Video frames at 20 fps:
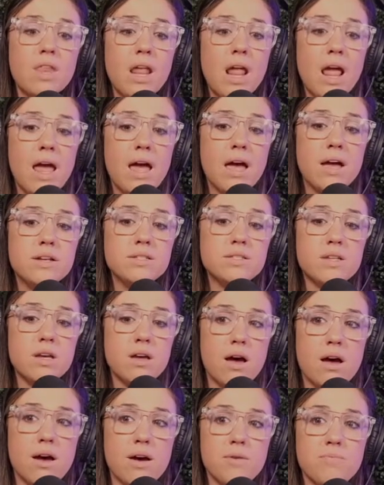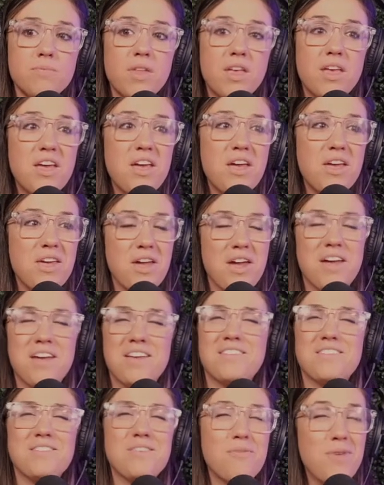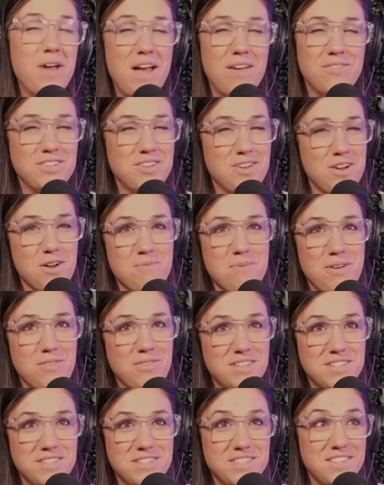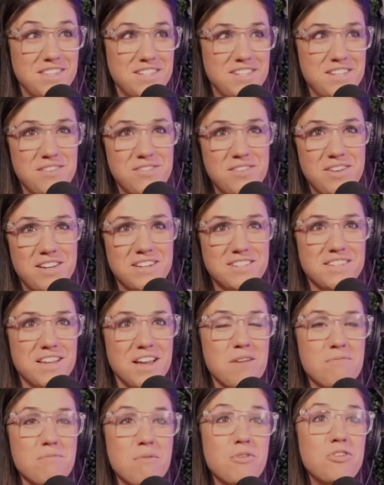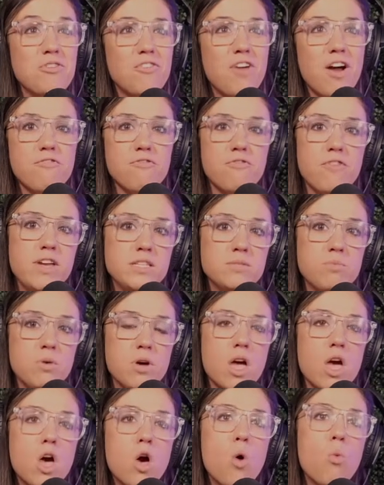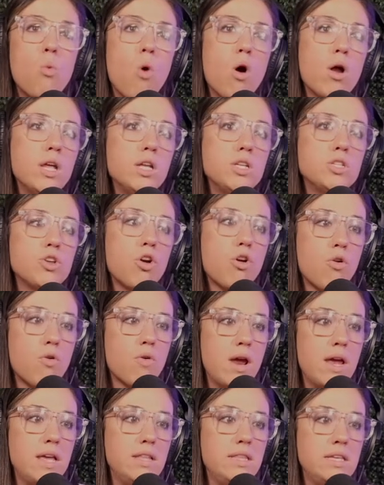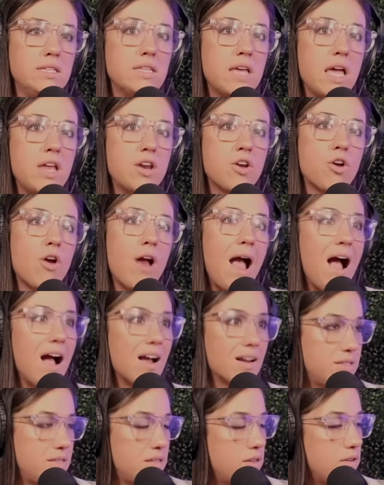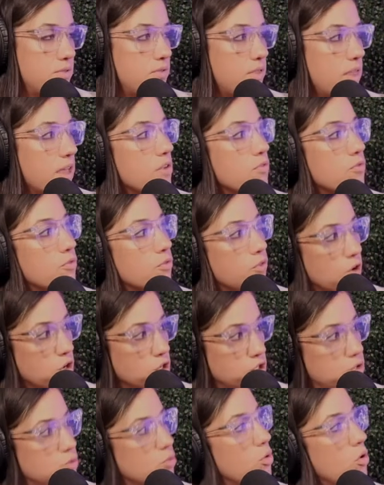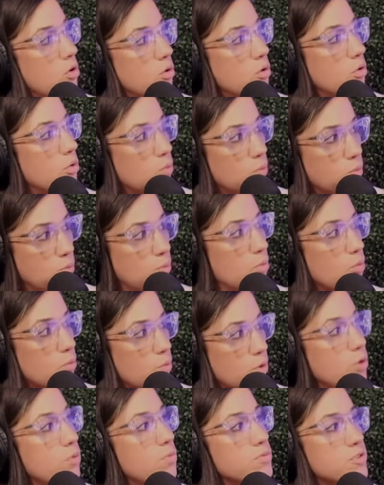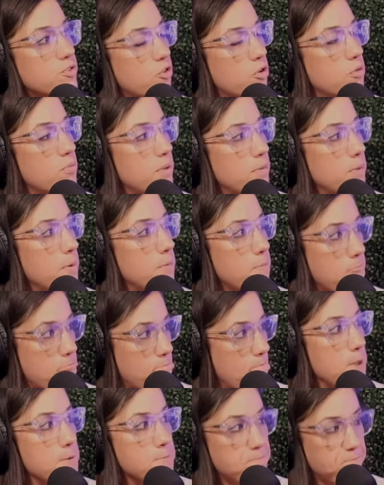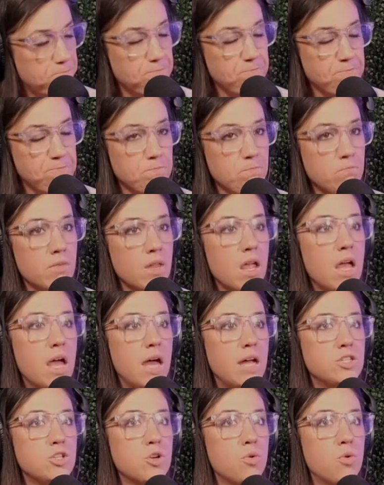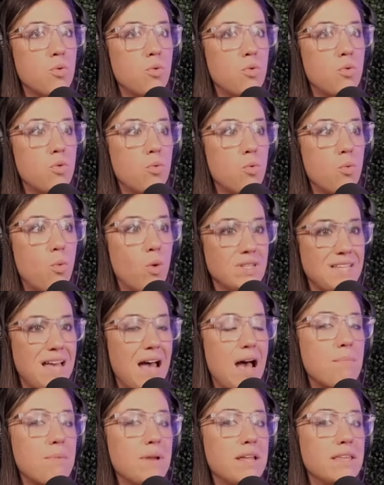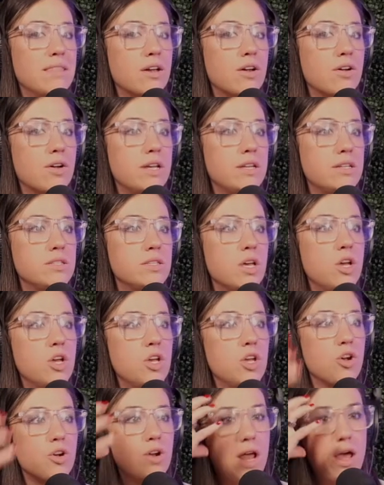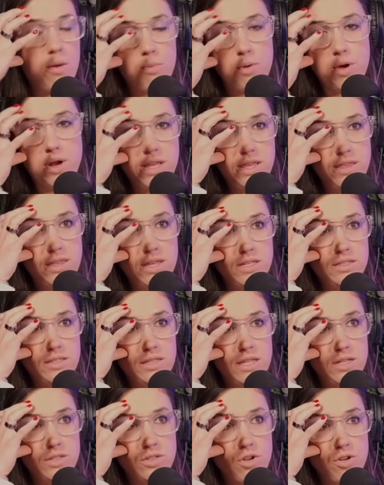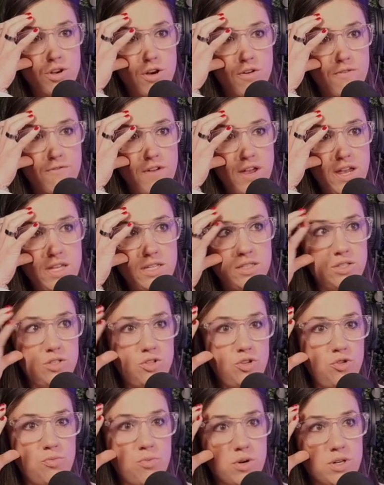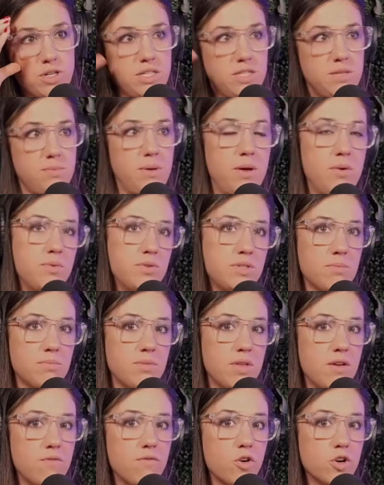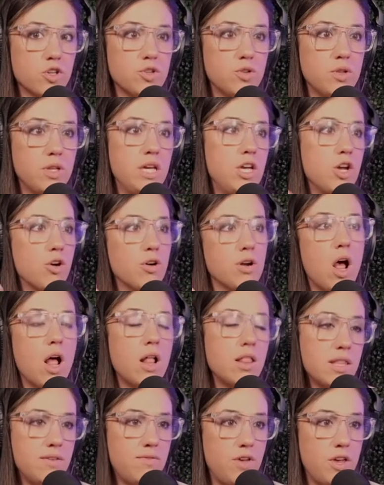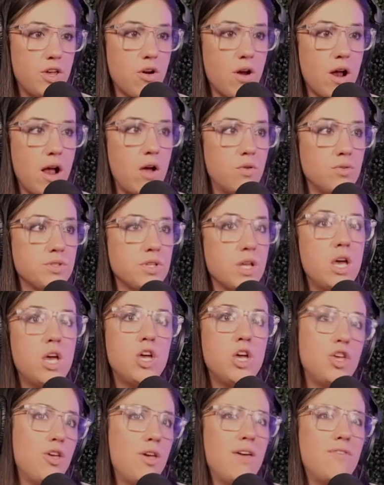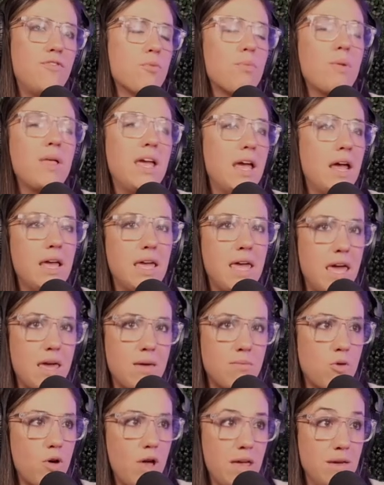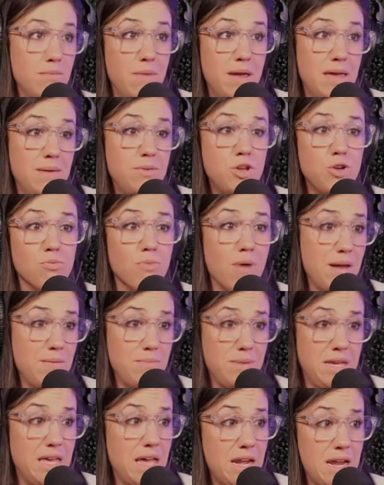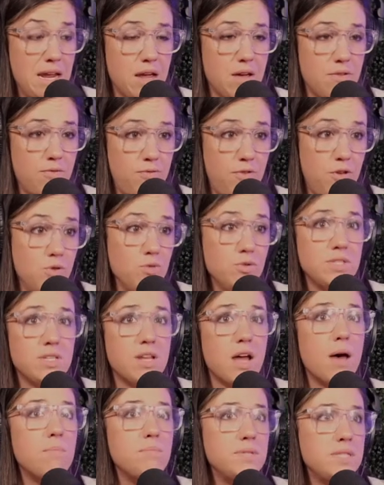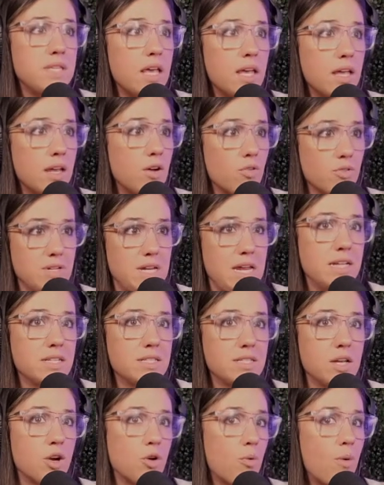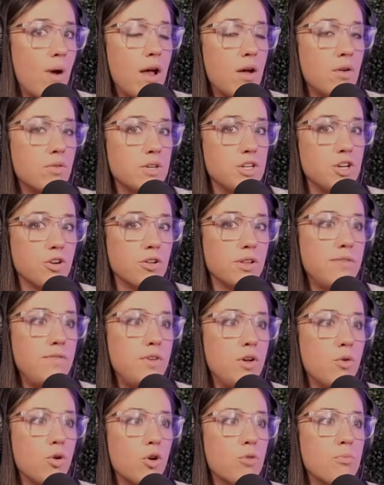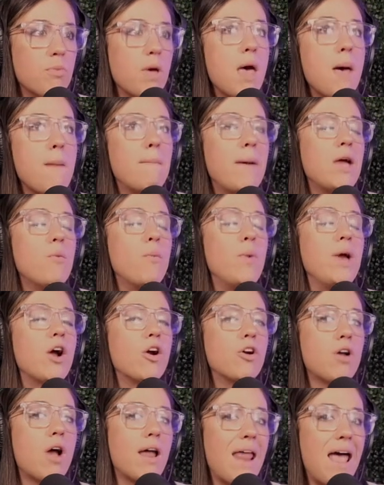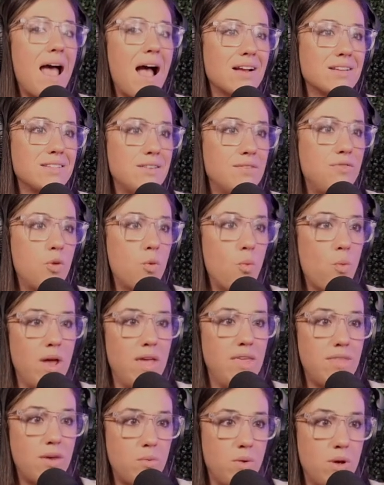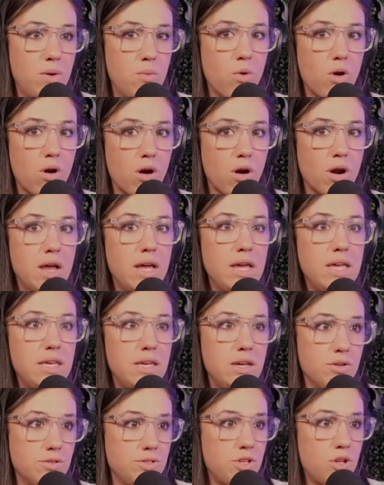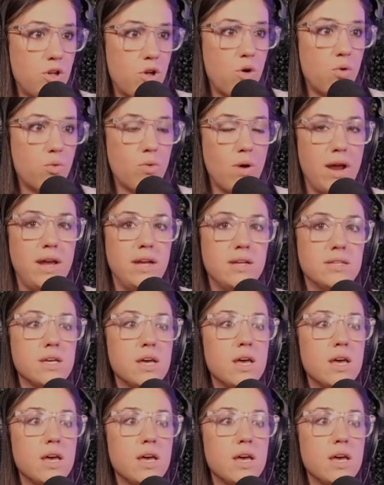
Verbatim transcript: and, um, we have to talk about the, the T V in a second, but you've got Facebook wanting to create these interactive, like virtual yeah. rooms. Meta, the metaverse. Mm-hmm. Mm-hmm. And so what's happening there is you're now putting these things on your face to participate with something virtually. You're not leaving your house. If you're playing a game, okay, maybe you might be getting a few steps in or dancing around in your living room, but we are not active the way that we were years ago, right?